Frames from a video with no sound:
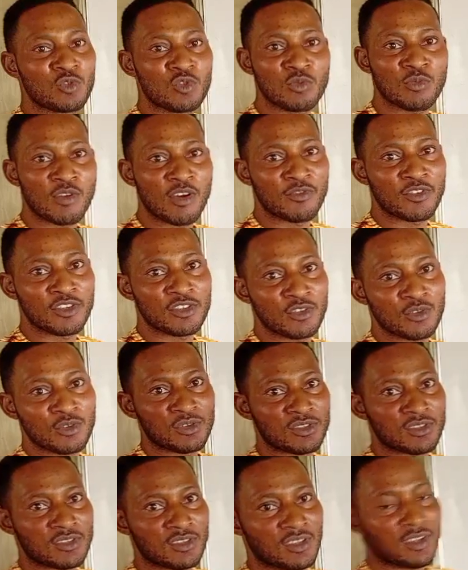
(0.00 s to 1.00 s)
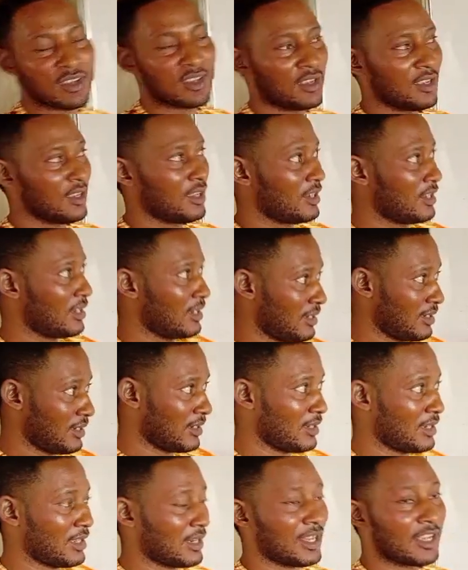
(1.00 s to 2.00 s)
do more videos
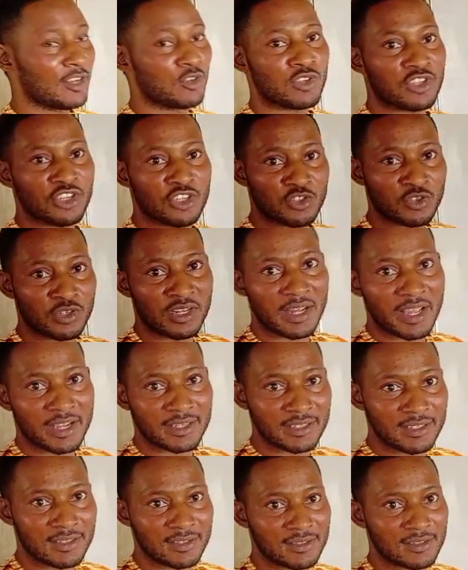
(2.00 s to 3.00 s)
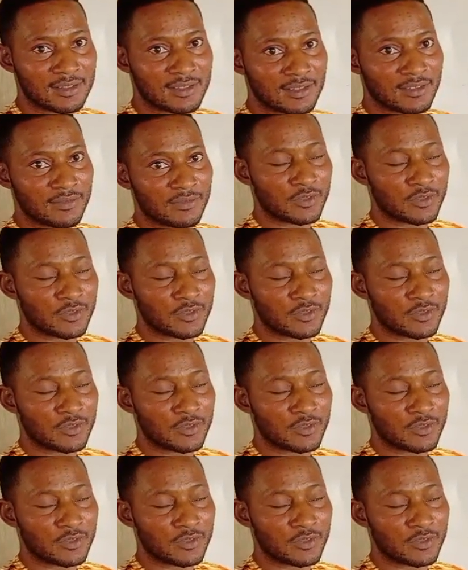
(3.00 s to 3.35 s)
that are educational like this.